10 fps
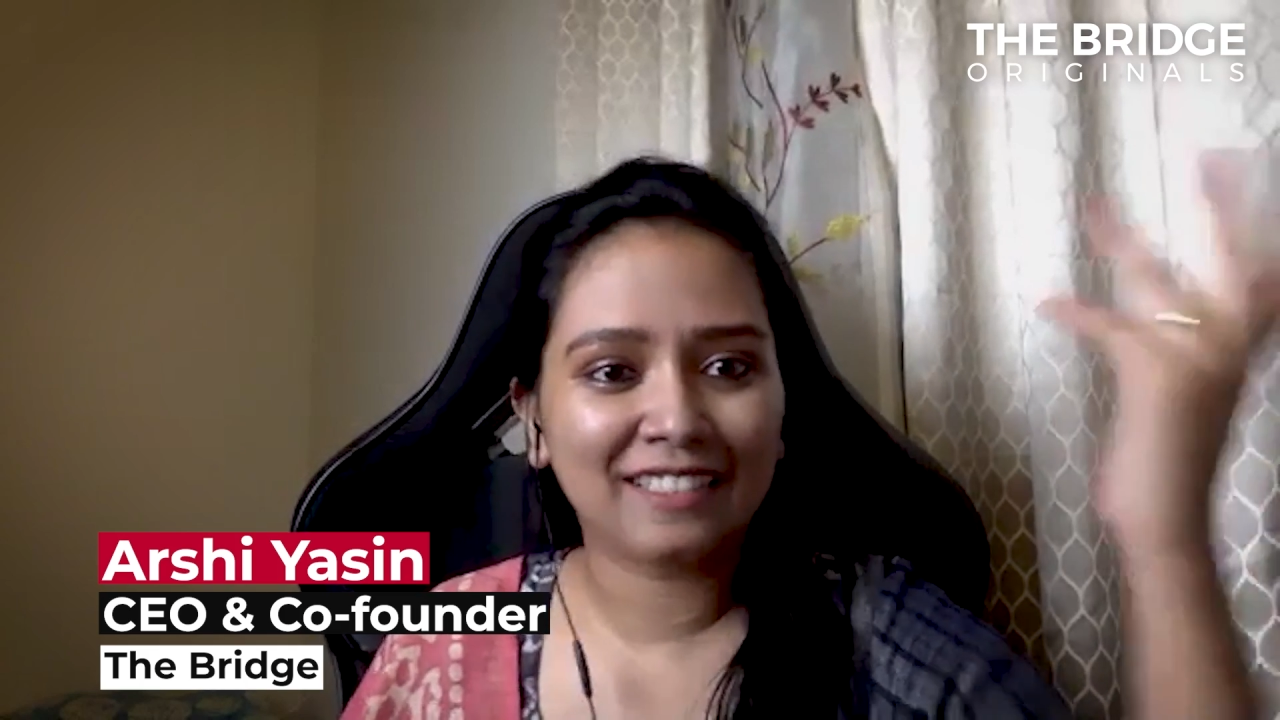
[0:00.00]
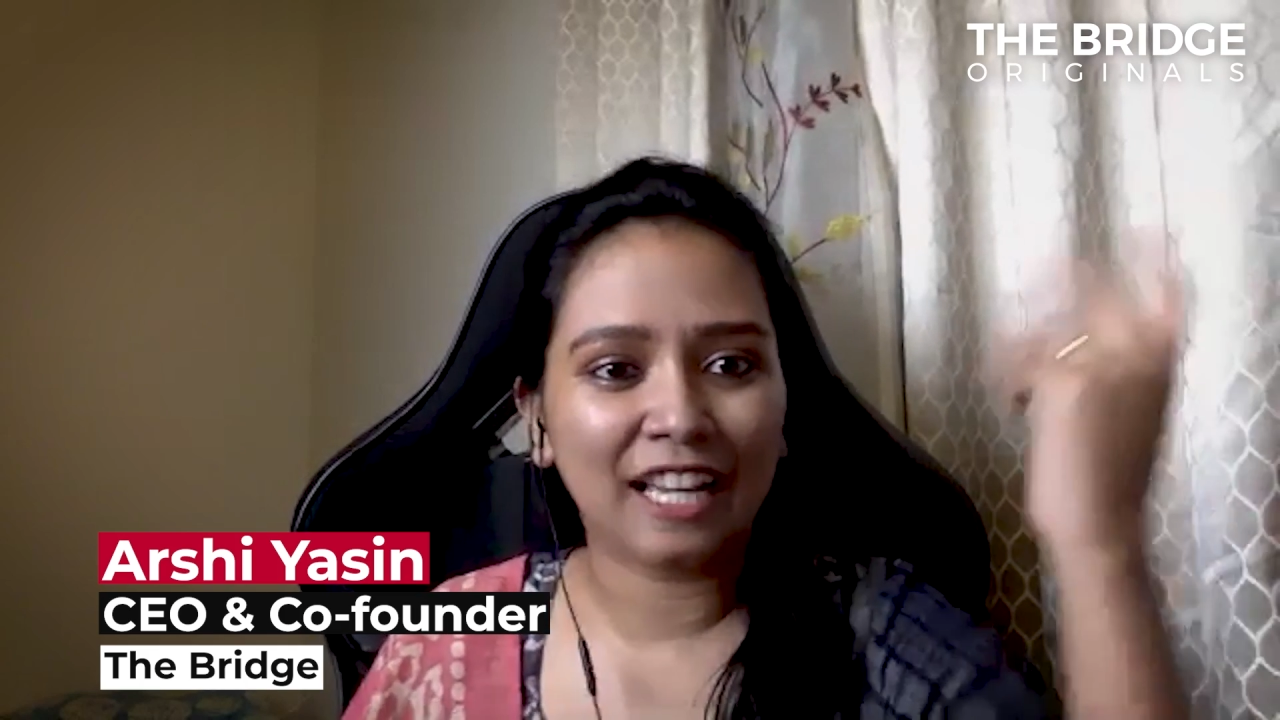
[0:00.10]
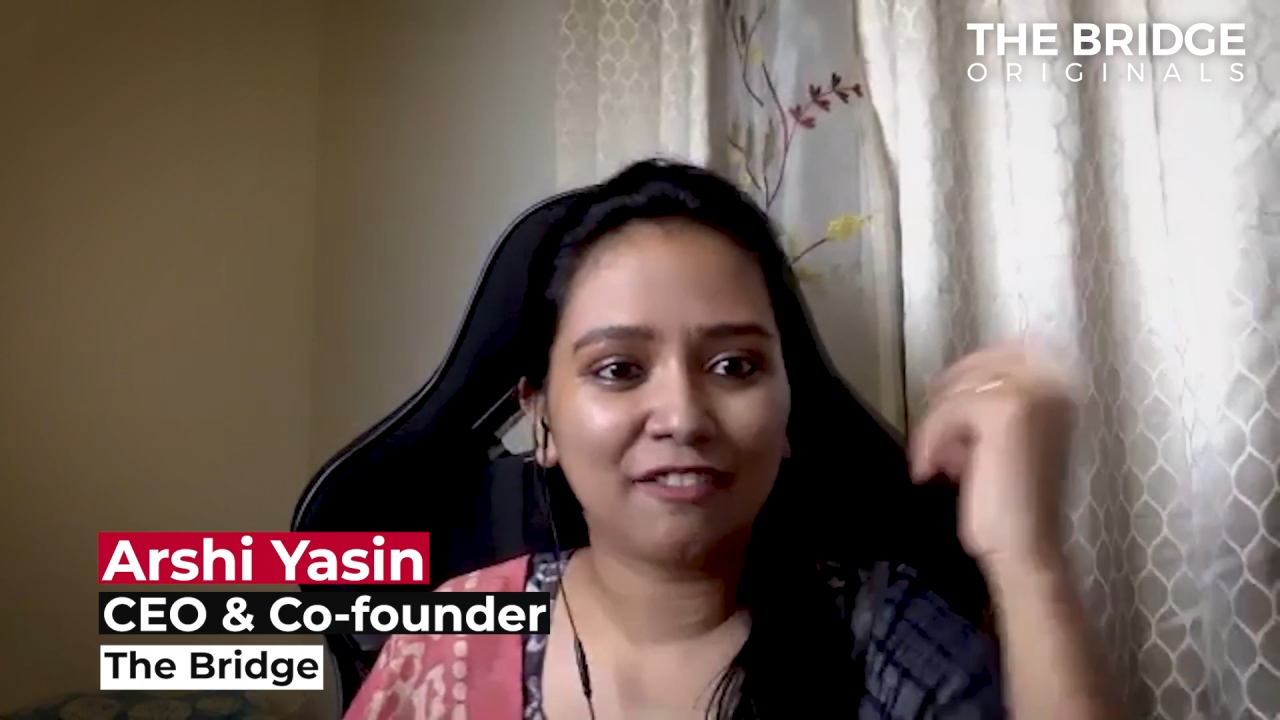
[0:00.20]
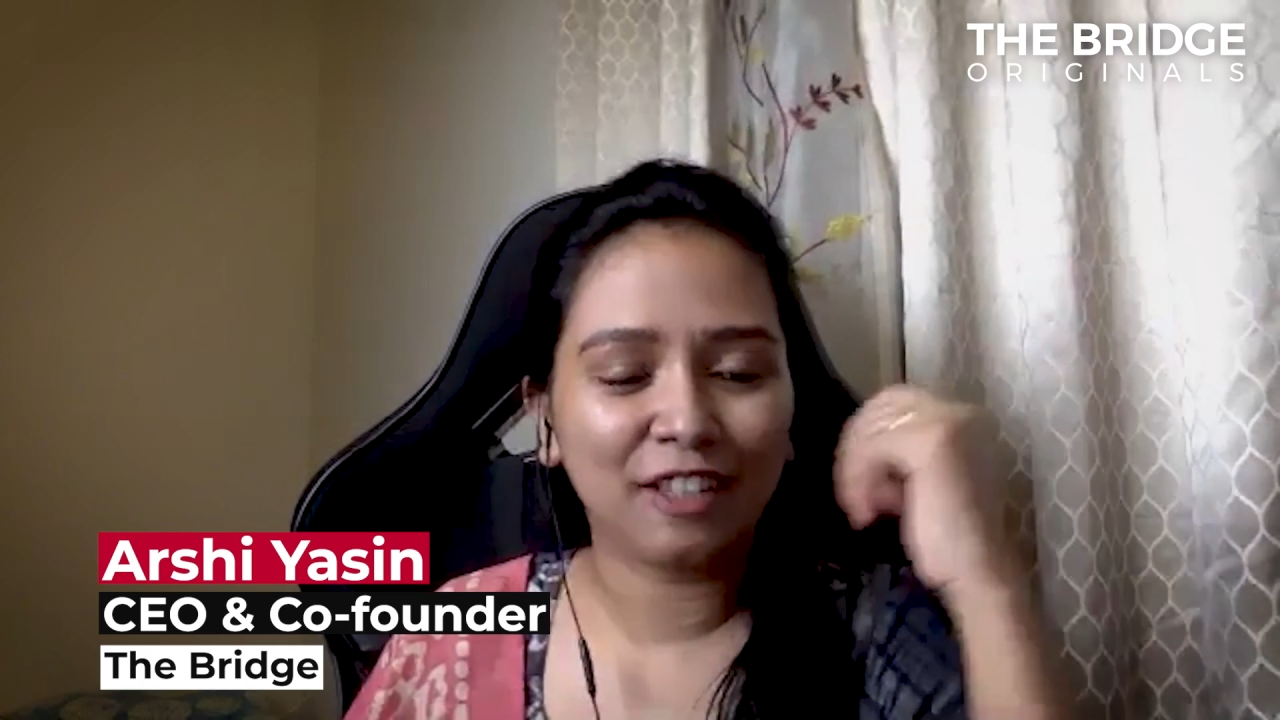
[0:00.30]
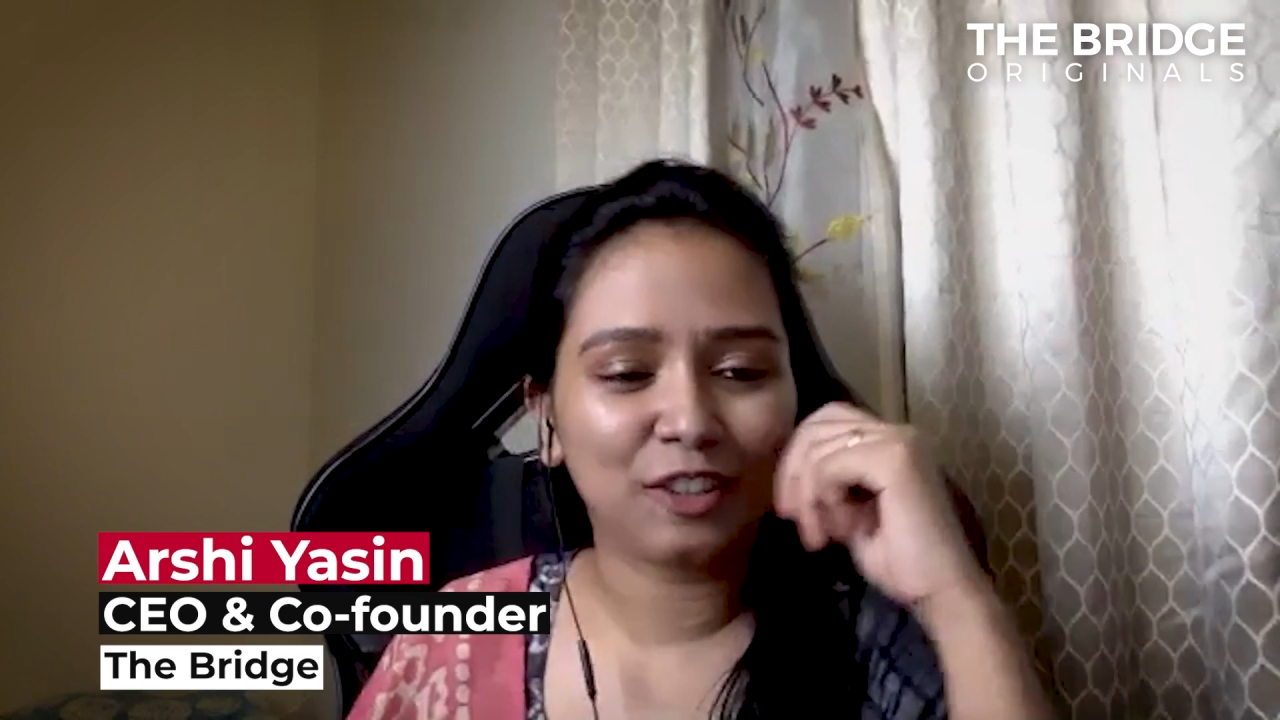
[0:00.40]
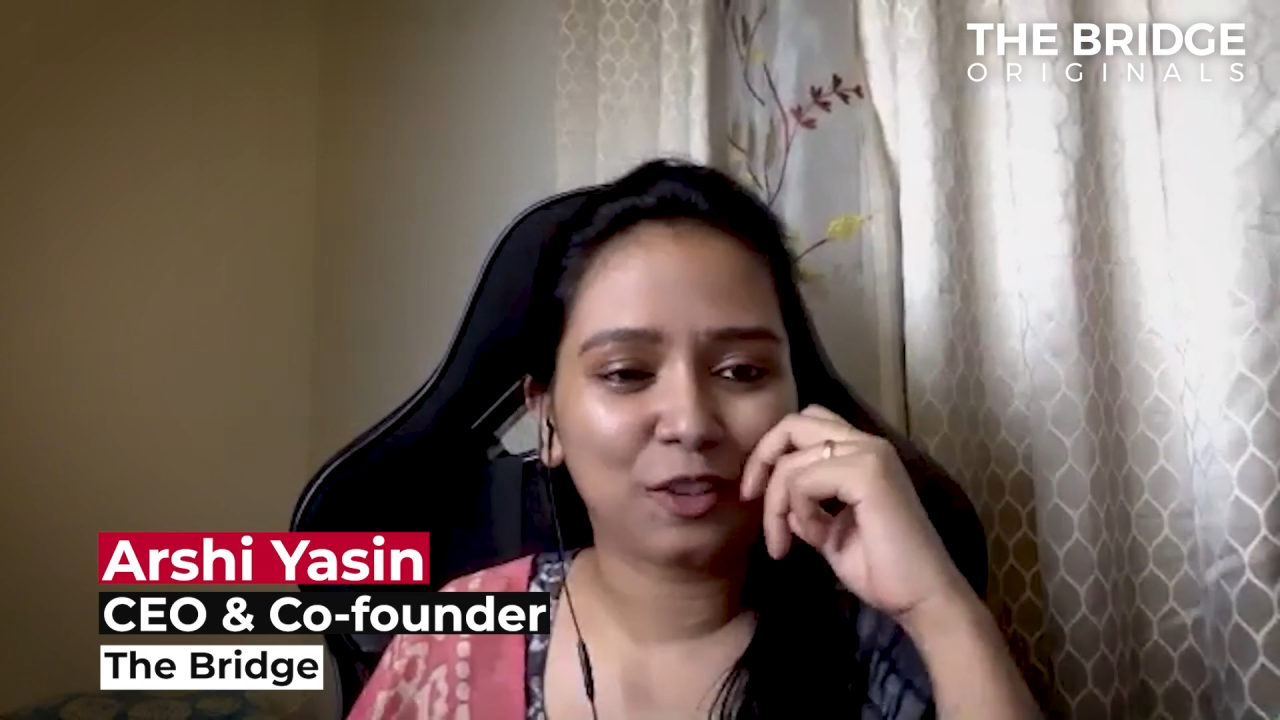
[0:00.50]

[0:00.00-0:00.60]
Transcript: Javelin